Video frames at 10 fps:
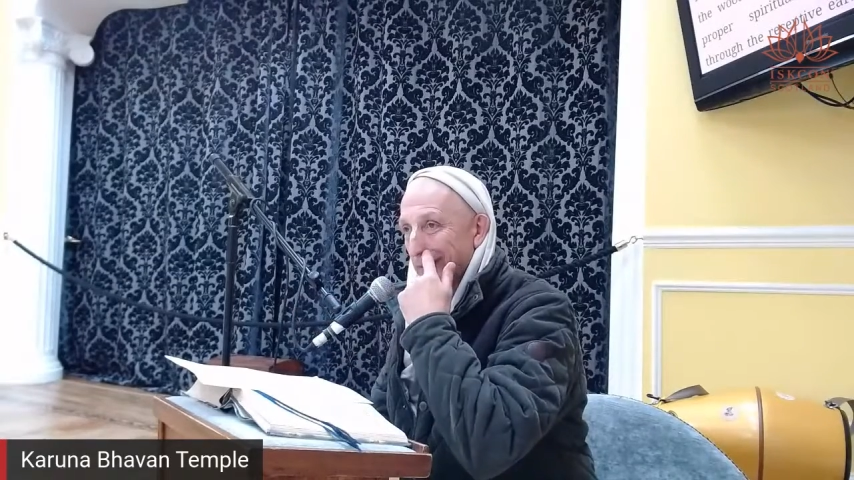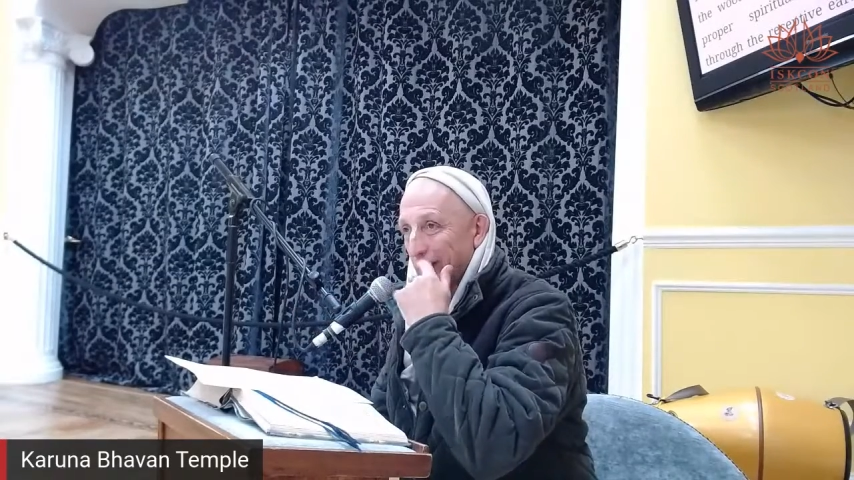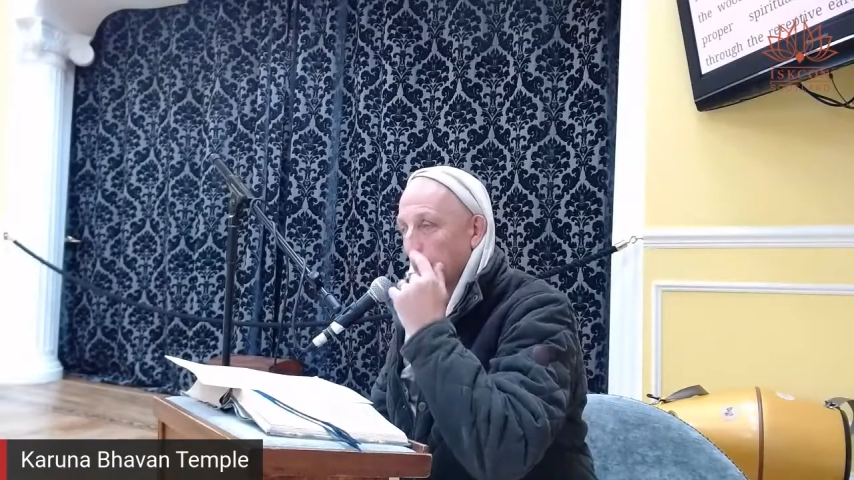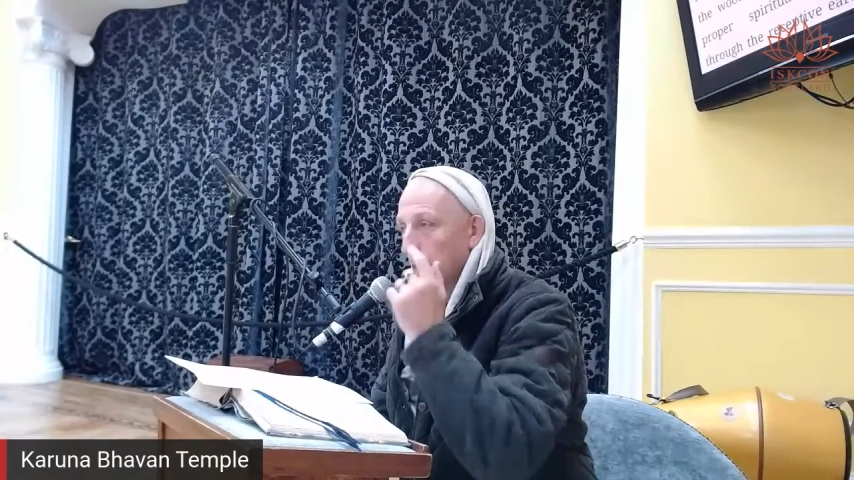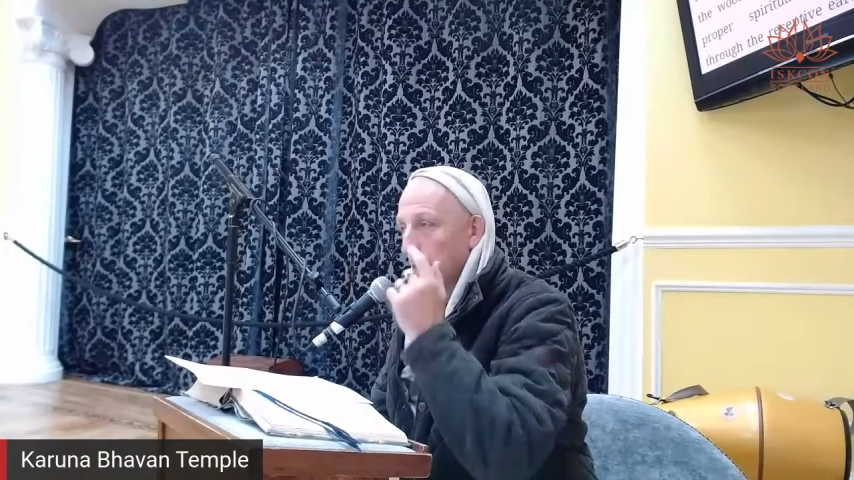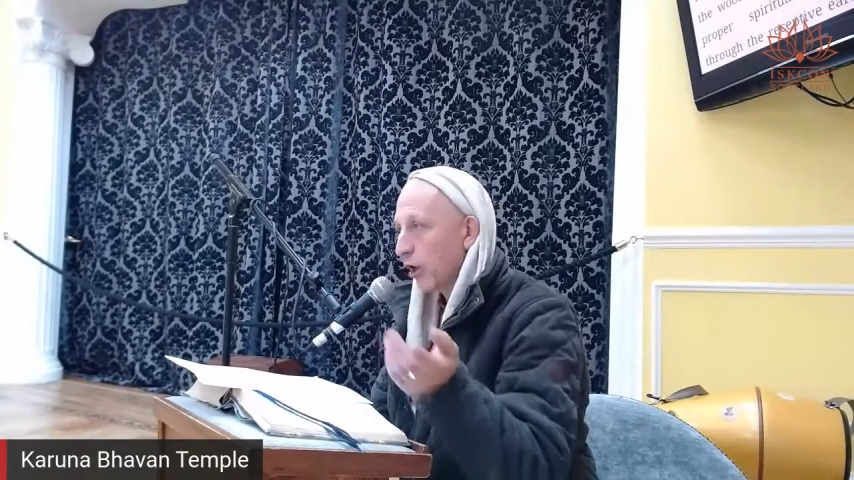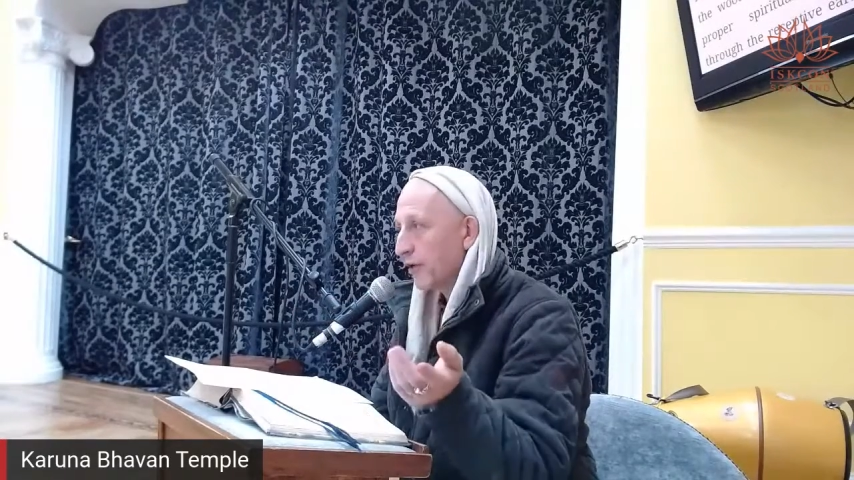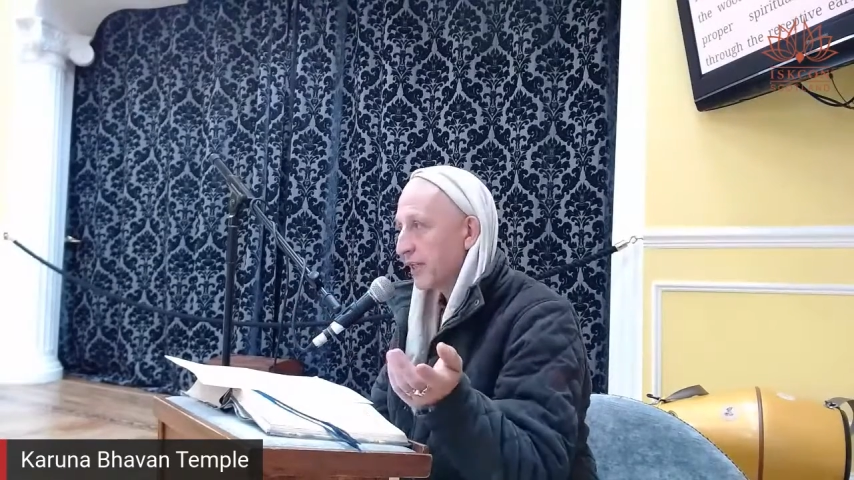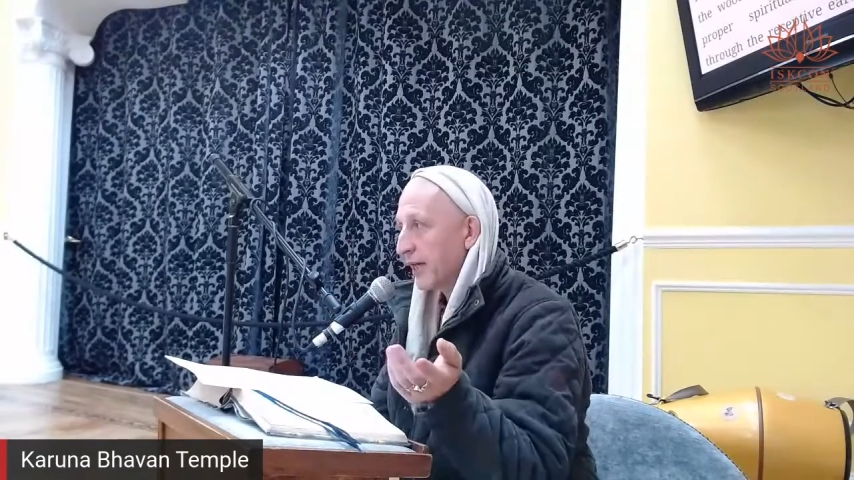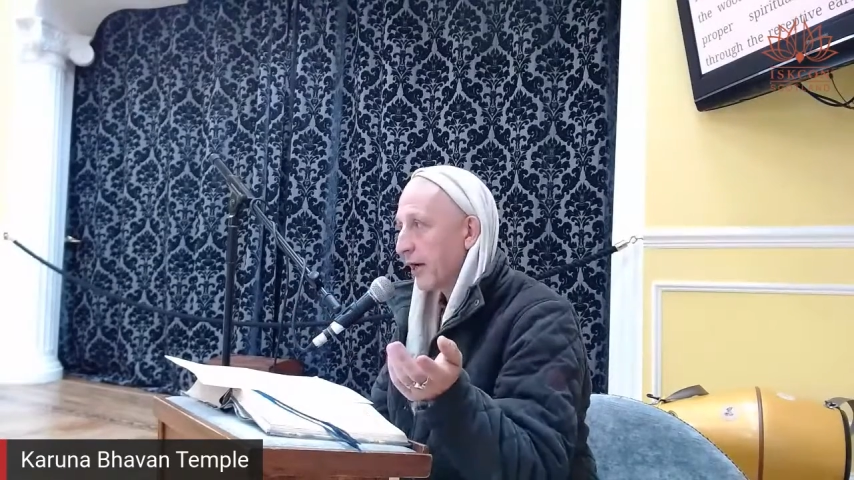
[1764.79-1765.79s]
Well, I'm
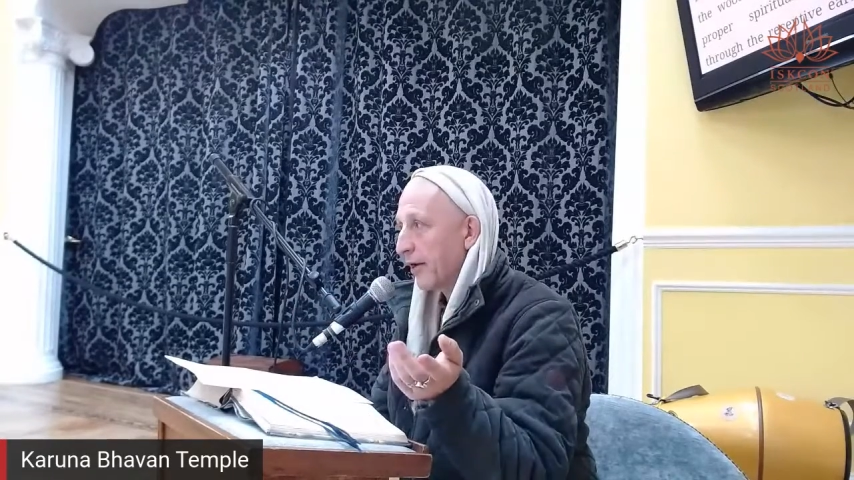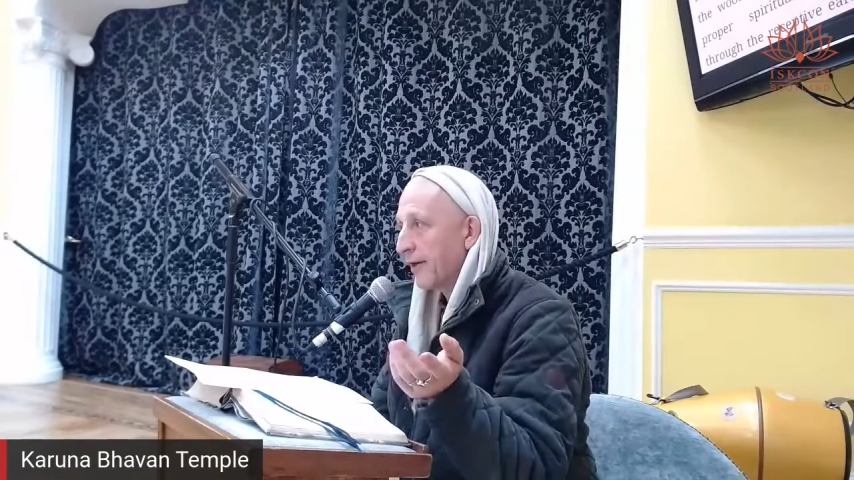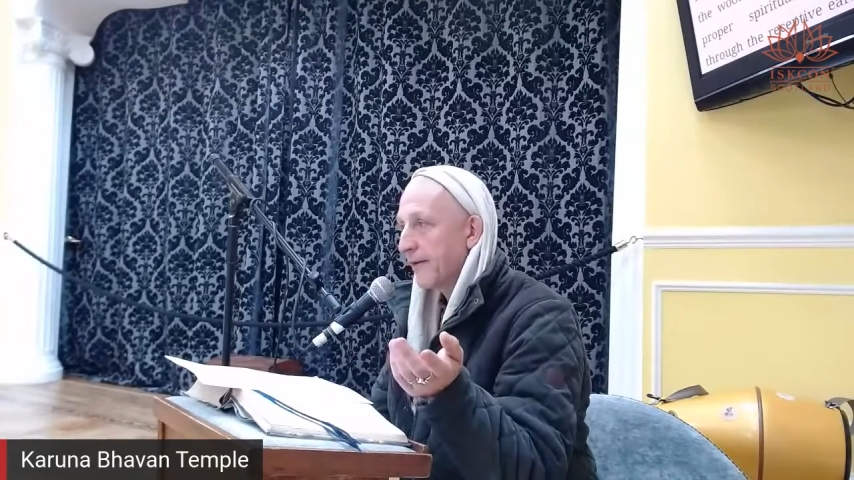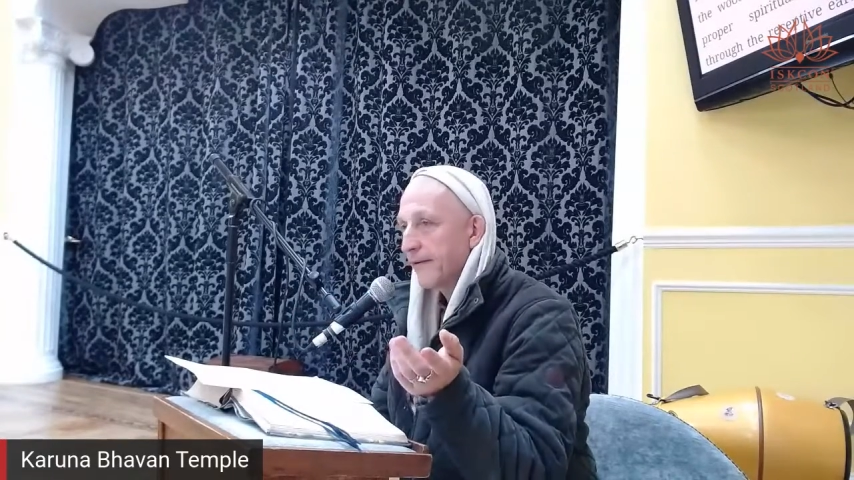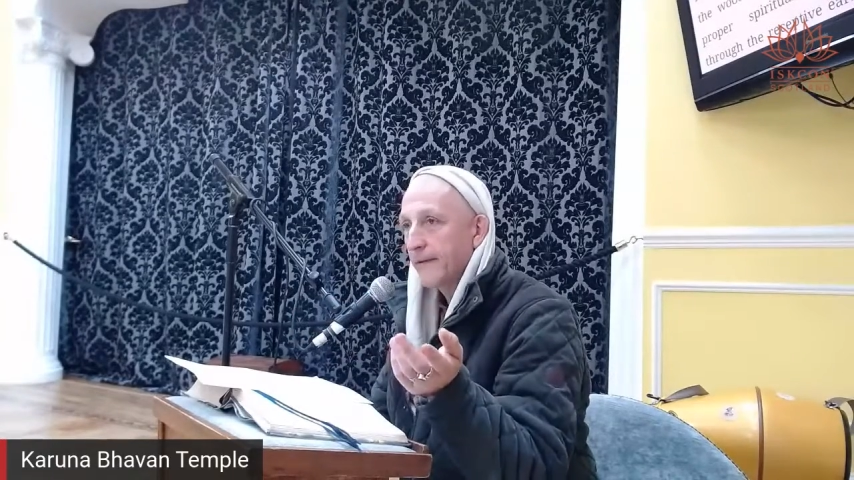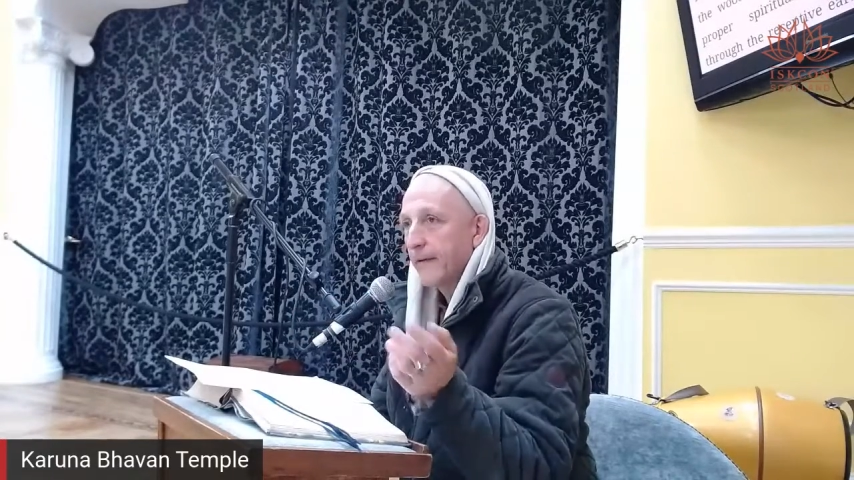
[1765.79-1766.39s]
tolerating it, aren't I?